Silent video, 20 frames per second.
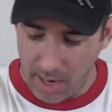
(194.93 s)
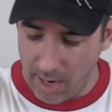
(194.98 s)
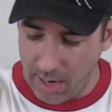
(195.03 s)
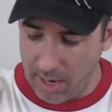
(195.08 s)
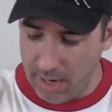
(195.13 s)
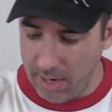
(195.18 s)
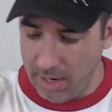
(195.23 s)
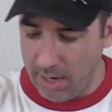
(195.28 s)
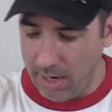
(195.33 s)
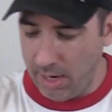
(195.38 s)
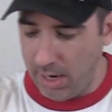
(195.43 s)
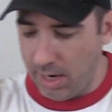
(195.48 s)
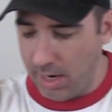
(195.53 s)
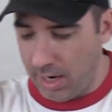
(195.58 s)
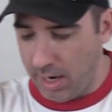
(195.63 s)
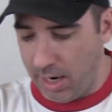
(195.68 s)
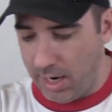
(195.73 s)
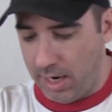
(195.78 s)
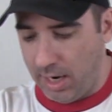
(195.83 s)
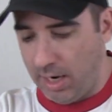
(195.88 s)

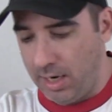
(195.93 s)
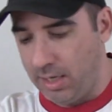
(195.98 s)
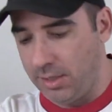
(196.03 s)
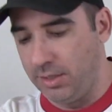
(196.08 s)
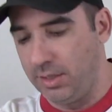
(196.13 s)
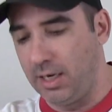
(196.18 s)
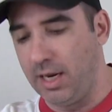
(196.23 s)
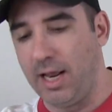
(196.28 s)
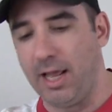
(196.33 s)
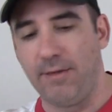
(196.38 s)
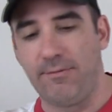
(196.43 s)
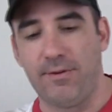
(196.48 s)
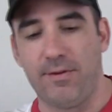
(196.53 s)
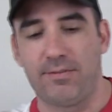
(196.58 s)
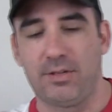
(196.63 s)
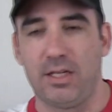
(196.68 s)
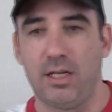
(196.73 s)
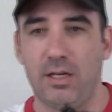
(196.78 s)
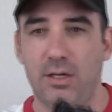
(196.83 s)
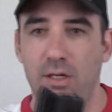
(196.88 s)
And you get a
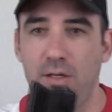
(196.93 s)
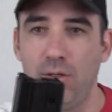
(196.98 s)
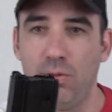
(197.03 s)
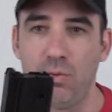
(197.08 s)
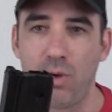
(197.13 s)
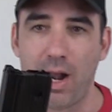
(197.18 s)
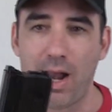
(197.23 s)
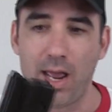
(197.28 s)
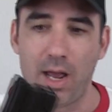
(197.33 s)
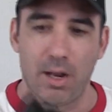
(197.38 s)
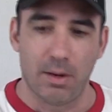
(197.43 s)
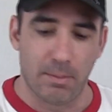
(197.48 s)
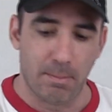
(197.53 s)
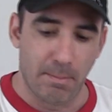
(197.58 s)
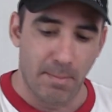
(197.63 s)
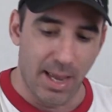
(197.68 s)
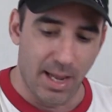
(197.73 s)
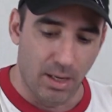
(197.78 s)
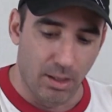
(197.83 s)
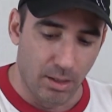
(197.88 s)

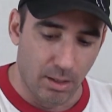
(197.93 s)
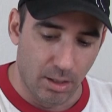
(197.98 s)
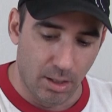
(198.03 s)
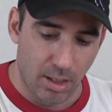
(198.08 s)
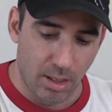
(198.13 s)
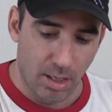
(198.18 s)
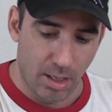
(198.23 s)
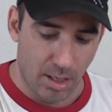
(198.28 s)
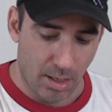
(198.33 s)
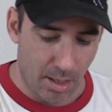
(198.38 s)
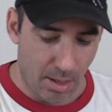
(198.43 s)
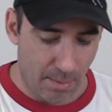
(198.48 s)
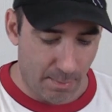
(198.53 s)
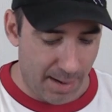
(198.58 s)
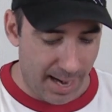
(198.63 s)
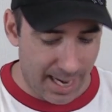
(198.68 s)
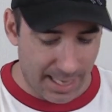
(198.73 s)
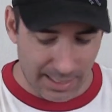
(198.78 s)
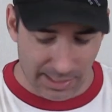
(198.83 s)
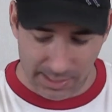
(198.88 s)
50-round metal
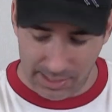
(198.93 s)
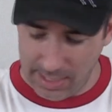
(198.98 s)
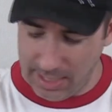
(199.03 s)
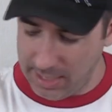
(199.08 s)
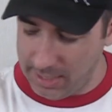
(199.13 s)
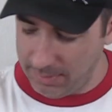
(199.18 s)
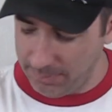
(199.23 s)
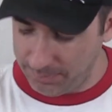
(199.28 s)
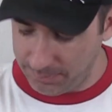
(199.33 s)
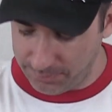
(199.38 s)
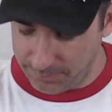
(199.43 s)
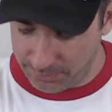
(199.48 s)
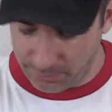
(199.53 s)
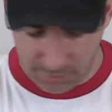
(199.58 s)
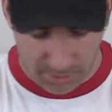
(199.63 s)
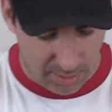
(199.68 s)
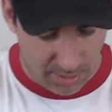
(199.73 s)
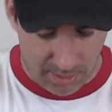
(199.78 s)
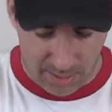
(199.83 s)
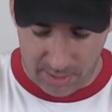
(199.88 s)
magazine.
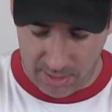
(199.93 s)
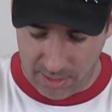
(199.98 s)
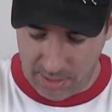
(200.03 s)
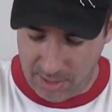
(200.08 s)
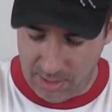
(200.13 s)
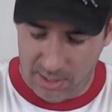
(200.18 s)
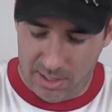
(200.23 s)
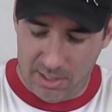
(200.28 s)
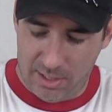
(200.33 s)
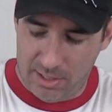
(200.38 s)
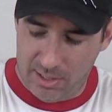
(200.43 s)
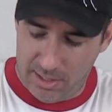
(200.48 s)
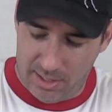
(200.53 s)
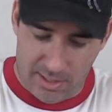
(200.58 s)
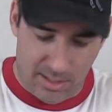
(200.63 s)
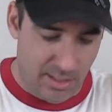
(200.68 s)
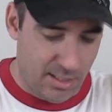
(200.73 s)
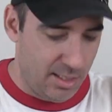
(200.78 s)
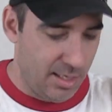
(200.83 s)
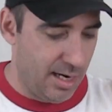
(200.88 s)

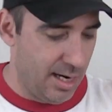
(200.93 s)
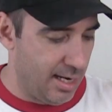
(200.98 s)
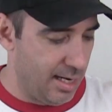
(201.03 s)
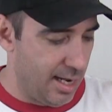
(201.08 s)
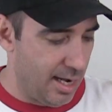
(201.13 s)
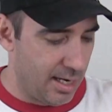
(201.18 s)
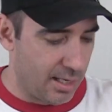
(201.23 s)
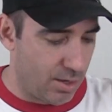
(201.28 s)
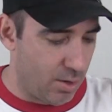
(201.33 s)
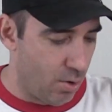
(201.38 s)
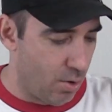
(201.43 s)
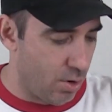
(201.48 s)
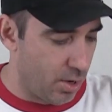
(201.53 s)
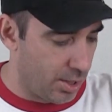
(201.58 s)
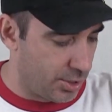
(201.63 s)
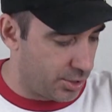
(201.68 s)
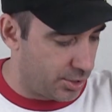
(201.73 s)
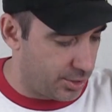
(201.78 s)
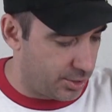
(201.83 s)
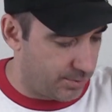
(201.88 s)
And then, of
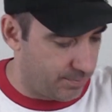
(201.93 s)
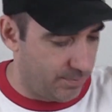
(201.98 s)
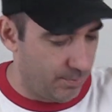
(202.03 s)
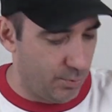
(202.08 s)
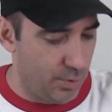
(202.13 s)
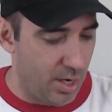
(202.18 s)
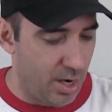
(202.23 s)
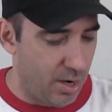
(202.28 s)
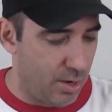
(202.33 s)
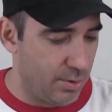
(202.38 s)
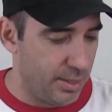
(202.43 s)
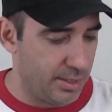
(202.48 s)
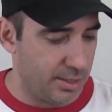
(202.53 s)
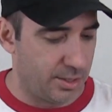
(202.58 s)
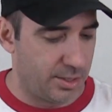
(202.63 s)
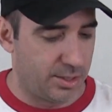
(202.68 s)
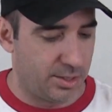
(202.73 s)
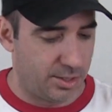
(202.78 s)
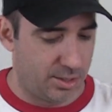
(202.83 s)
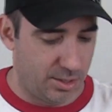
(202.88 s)
course, we
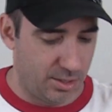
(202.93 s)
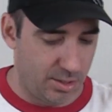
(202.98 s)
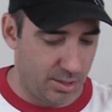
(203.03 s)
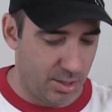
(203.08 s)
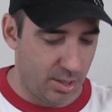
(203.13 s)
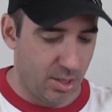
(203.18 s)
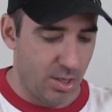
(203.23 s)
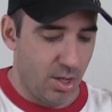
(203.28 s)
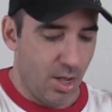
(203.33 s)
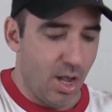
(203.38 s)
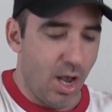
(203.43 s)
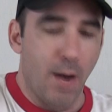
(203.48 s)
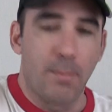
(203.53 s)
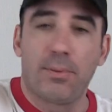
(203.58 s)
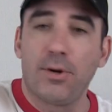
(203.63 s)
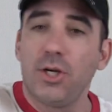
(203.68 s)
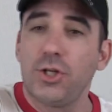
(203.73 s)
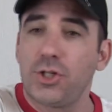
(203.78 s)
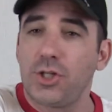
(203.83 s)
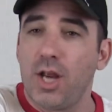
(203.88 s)
always
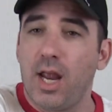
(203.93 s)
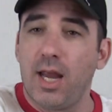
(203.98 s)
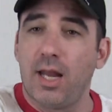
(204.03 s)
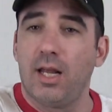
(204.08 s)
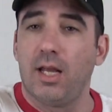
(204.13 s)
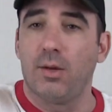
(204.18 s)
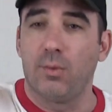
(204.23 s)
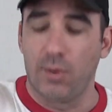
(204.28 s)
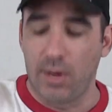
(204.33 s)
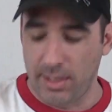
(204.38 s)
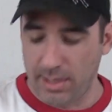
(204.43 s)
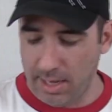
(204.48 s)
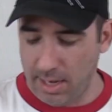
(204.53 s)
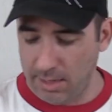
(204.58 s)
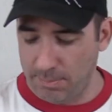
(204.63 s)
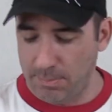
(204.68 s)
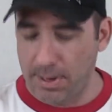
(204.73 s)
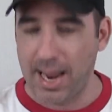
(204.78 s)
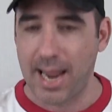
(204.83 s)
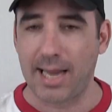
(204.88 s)
appreciate it when
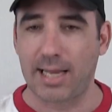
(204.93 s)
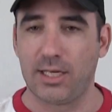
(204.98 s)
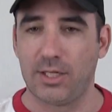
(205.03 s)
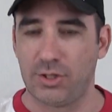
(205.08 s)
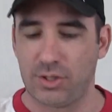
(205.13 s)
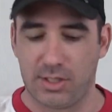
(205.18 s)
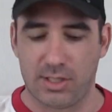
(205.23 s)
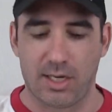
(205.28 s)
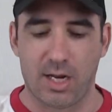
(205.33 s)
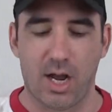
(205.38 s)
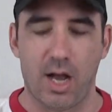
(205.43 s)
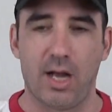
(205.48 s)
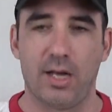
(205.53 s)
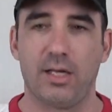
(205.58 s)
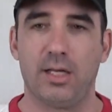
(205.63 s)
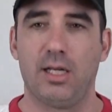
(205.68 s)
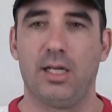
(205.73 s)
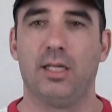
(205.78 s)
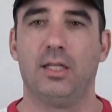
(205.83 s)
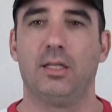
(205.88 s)
they package the
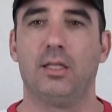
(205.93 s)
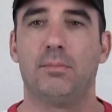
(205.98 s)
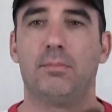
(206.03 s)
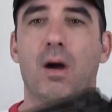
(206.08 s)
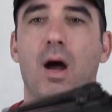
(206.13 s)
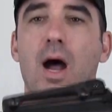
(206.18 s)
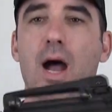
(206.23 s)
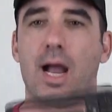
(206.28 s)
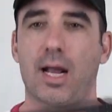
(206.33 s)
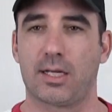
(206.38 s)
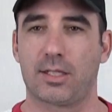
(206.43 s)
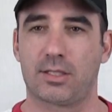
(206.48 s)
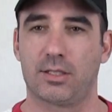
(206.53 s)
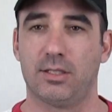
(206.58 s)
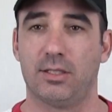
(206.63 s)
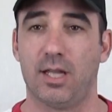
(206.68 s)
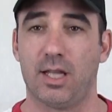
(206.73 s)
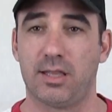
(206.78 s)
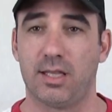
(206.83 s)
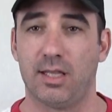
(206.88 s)
gun in the box,
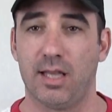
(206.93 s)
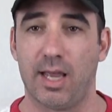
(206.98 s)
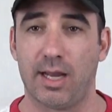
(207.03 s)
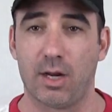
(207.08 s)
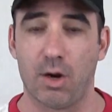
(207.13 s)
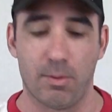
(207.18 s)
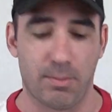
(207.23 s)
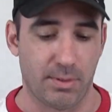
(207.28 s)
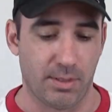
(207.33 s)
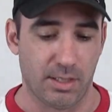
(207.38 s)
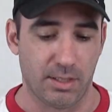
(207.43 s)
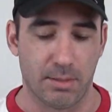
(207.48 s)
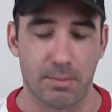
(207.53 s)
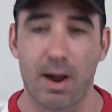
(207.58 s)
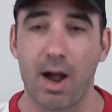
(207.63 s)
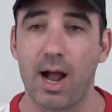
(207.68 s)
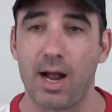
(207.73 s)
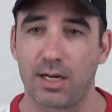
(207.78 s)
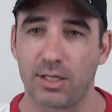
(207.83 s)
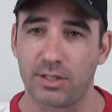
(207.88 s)
because nothing like opening the
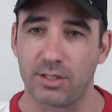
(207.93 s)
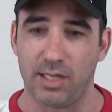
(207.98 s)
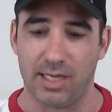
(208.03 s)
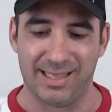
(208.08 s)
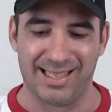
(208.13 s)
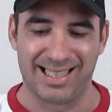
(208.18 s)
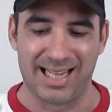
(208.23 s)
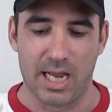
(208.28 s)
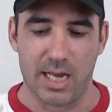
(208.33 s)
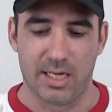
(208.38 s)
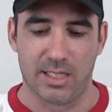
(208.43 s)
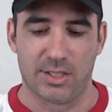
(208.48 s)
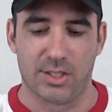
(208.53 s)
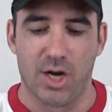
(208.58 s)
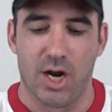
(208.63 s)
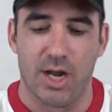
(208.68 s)
box and the gun is